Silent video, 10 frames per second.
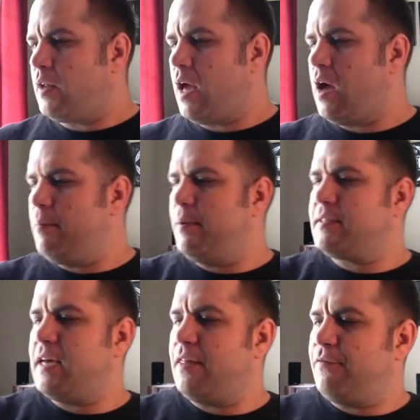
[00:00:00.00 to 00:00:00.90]
Uh,
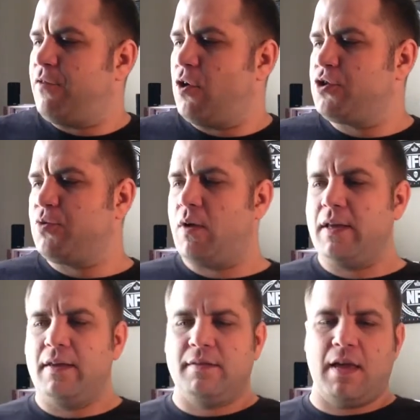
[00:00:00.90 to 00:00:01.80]
but uh, the first one
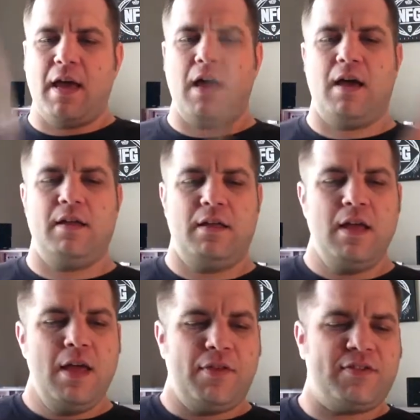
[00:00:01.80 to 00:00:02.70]
is uh,
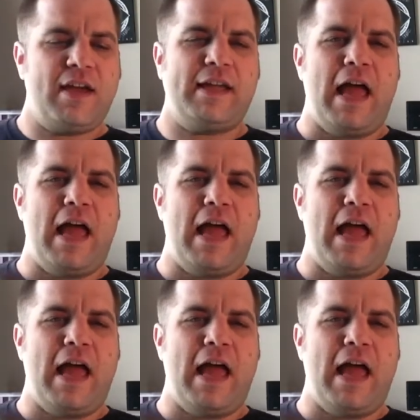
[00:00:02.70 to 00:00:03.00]
the second